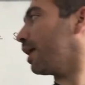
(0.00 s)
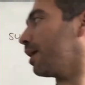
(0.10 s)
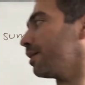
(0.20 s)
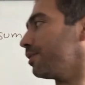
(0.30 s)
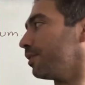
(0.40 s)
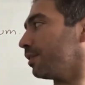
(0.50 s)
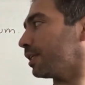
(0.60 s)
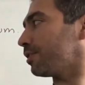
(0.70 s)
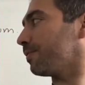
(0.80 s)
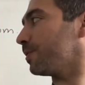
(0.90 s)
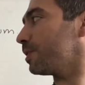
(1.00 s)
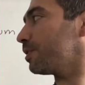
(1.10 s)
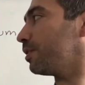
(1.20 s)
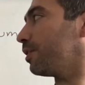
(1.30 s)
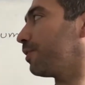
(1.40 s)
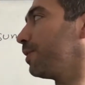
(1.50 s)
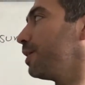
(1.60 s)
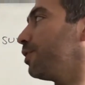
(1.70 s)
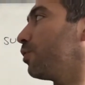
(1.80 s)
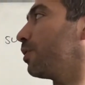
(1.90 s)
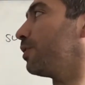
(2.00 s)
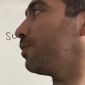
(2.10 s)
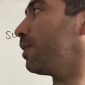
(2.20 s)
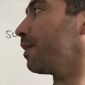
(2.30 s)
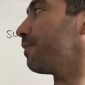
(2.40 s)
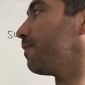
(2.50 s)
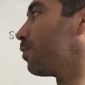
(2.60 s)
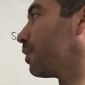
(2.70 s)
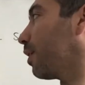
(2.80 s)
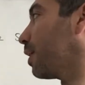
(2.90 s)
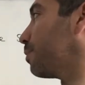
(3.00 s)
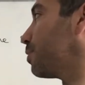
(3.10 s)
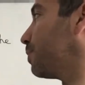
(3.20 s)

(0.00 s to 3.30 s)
and that's the first 3, and you're going to do that 4 times.